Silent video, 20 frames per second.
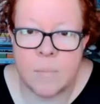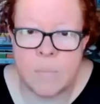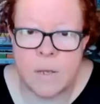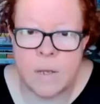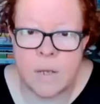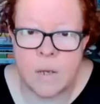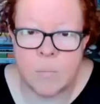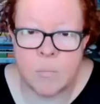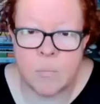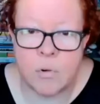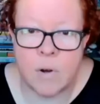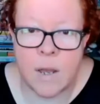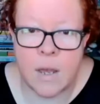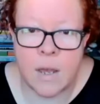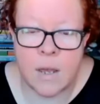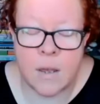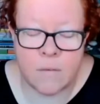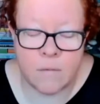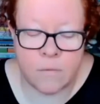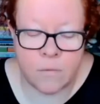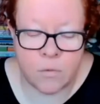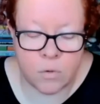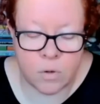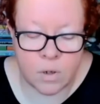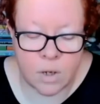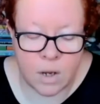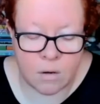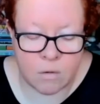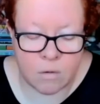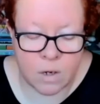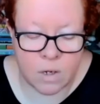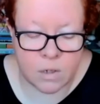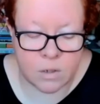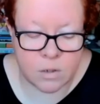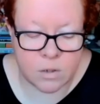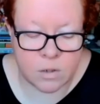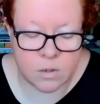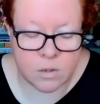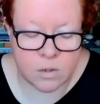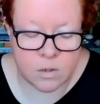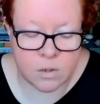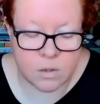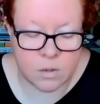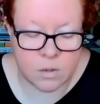be a prayer for courage.